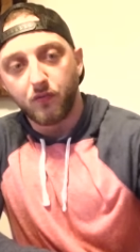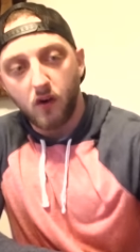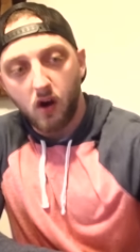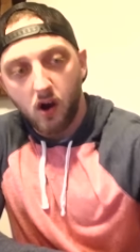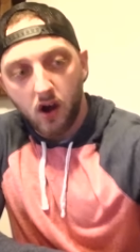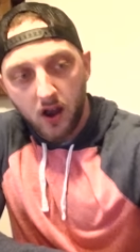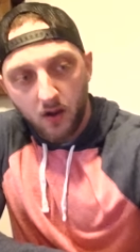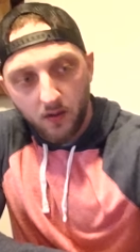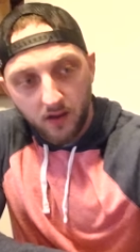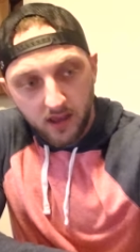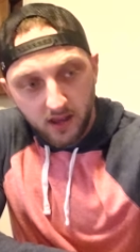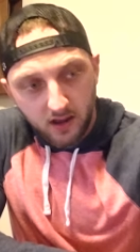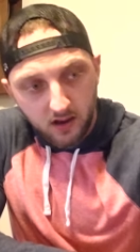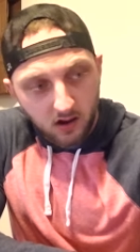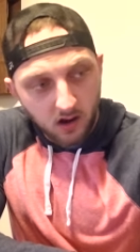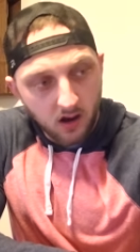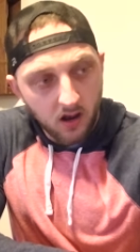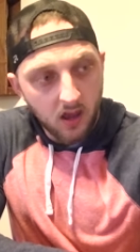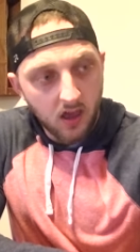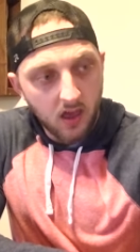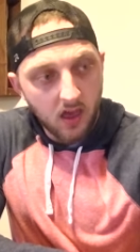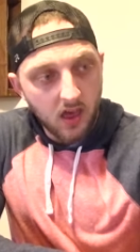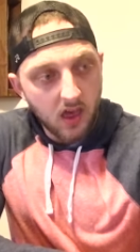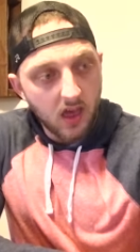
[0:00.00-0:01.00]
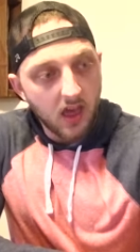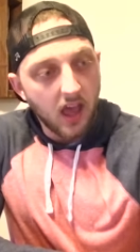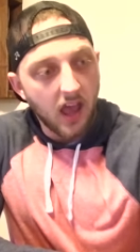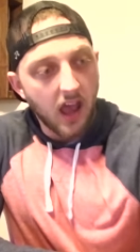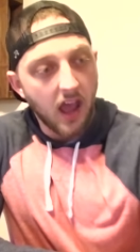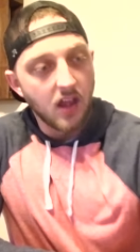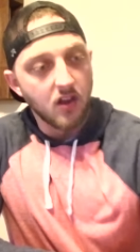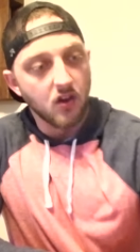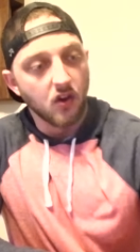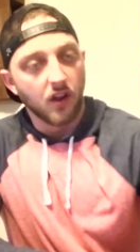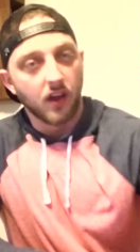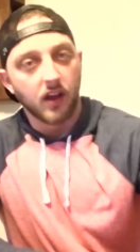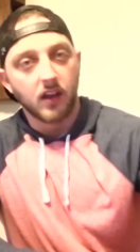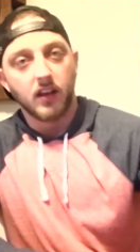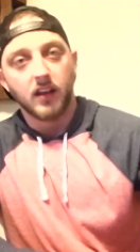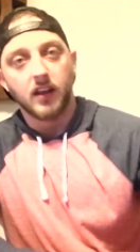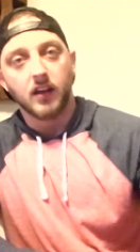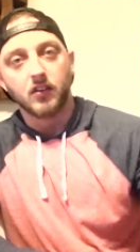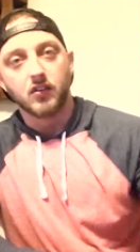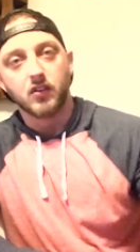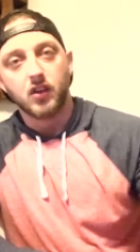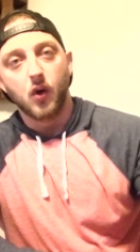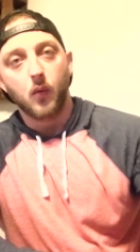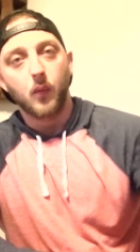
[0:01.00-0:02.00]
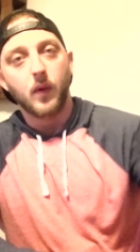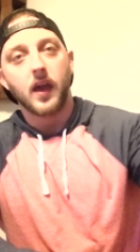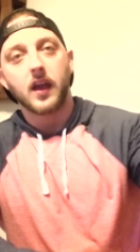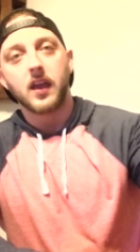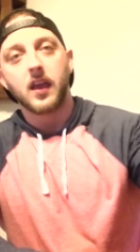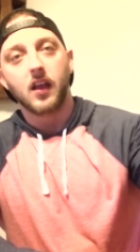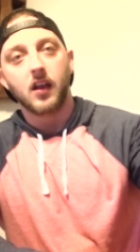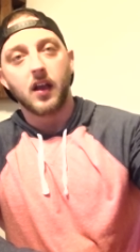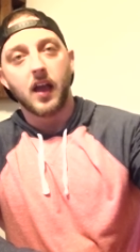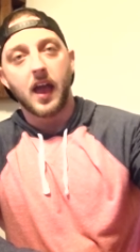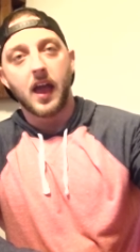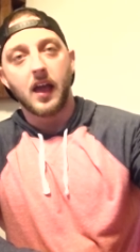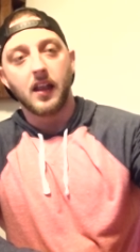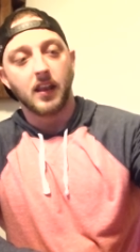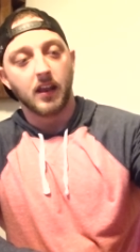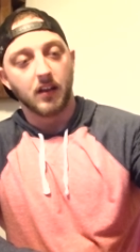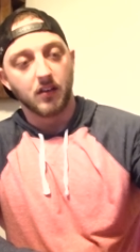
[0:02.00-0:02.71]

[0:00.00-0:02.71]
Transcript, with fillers: far out here, and you're like, there's no way I can grab that.